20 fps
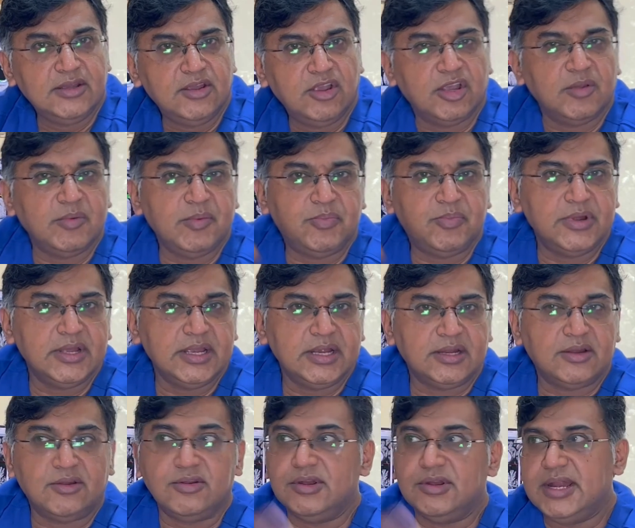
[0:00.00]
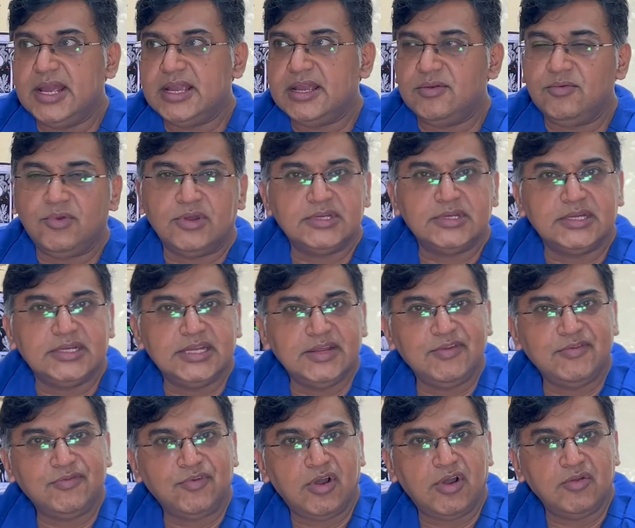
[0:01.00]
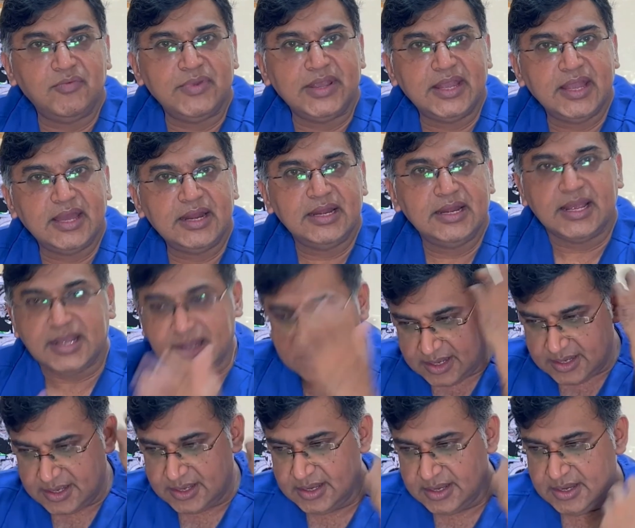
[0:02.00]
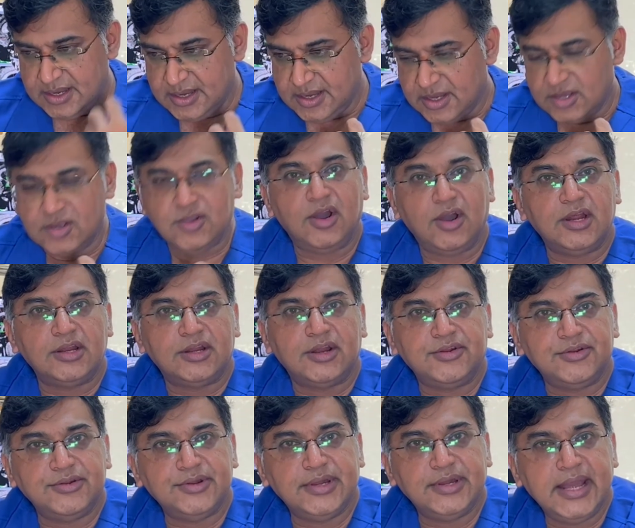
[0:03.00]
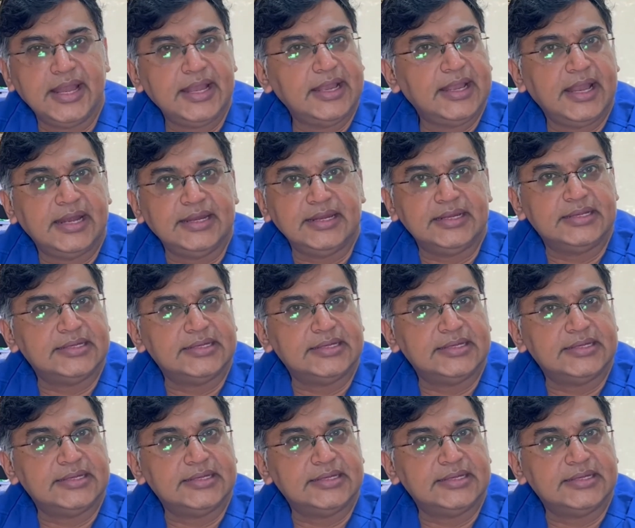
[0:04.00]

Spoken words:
You can be putting it around your neck and watching TV for all we care, like a collar around your neck, and it